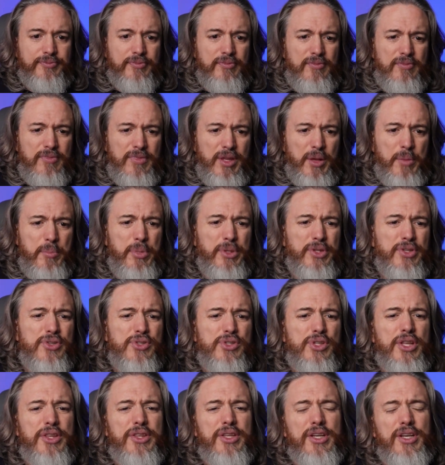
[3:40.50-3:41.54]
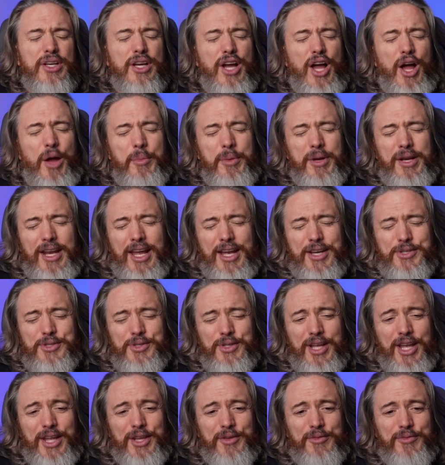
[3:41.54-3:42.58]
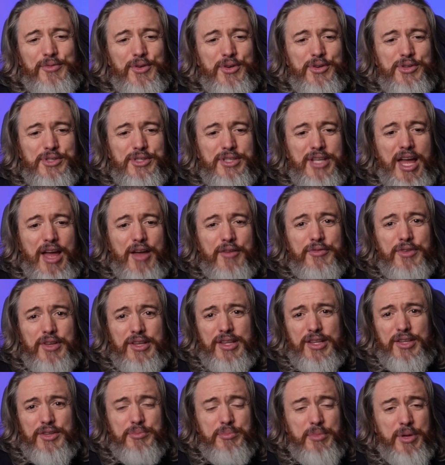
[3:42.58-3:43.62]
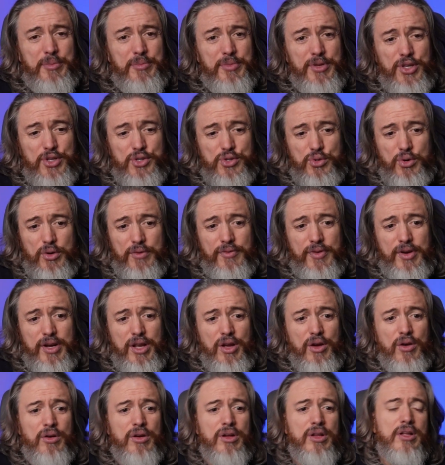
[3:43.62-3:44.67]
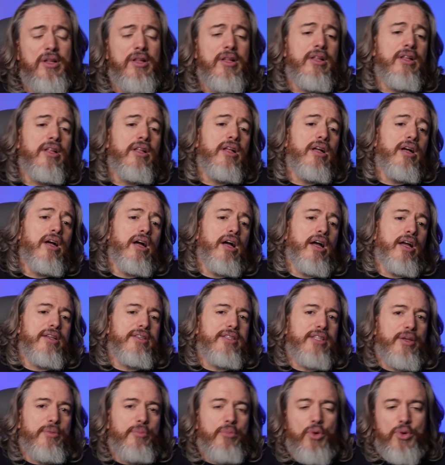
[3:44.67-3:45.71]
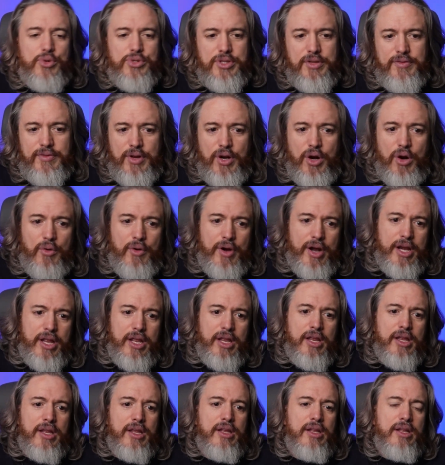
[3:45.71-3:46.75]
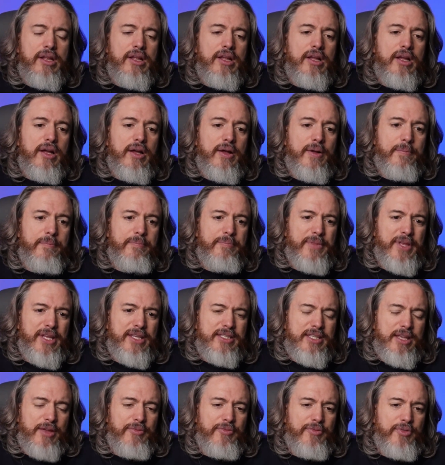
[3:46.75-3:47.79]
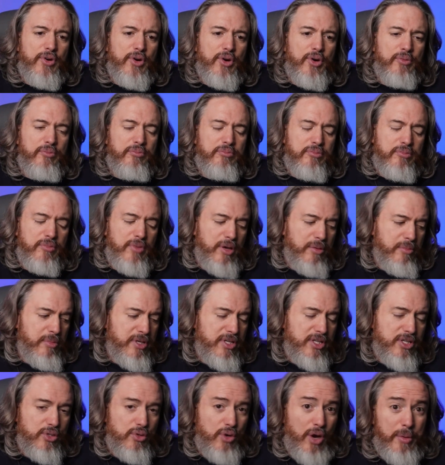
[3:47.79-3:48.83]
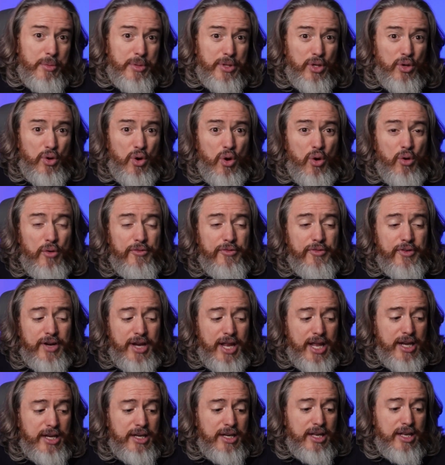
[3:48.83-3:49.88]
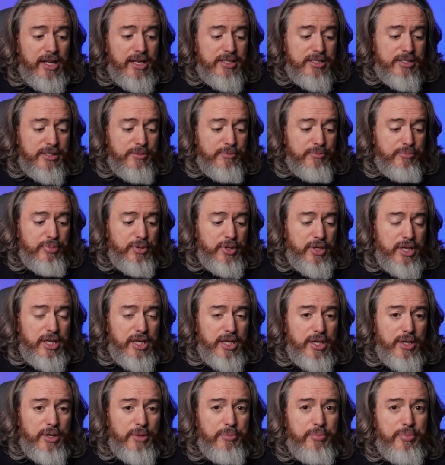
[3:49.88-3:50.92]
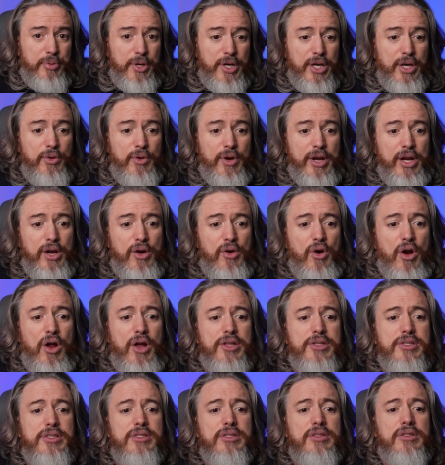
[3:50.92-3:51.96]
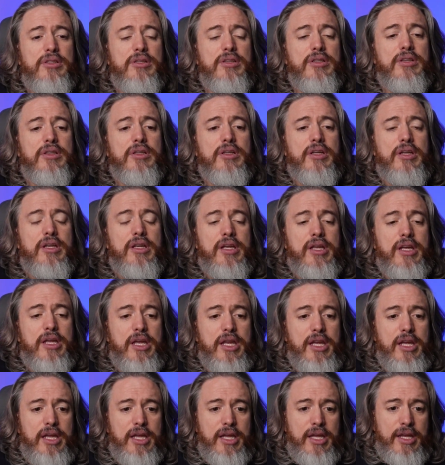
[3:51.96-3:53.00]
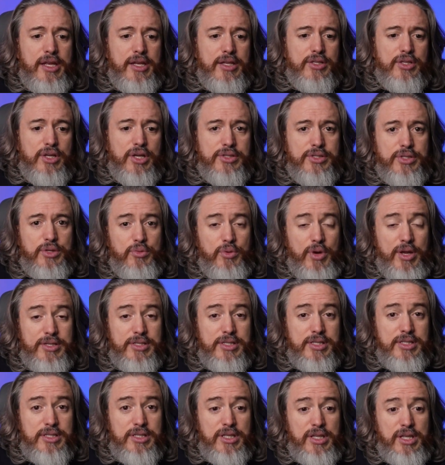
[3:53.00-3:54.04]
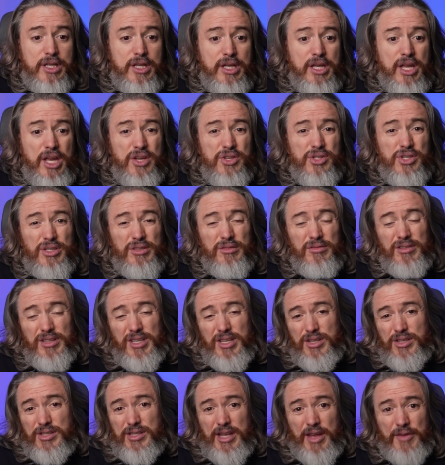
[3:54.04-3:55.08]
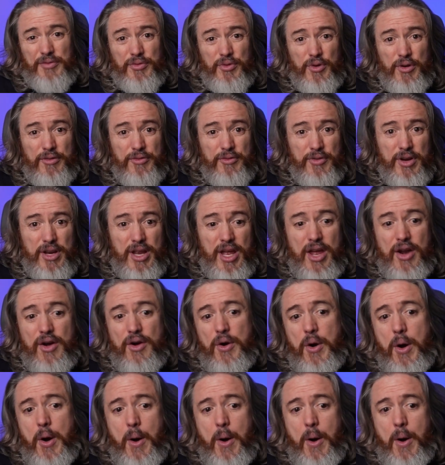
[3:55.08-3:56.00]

But there's nothing to comment actually on the first half. This might be a short video. I said most of it already, except for maybe describing the goal. Fernandez putting in a pretty great cross, and Tosin rises to the occasion. He's left for a free header.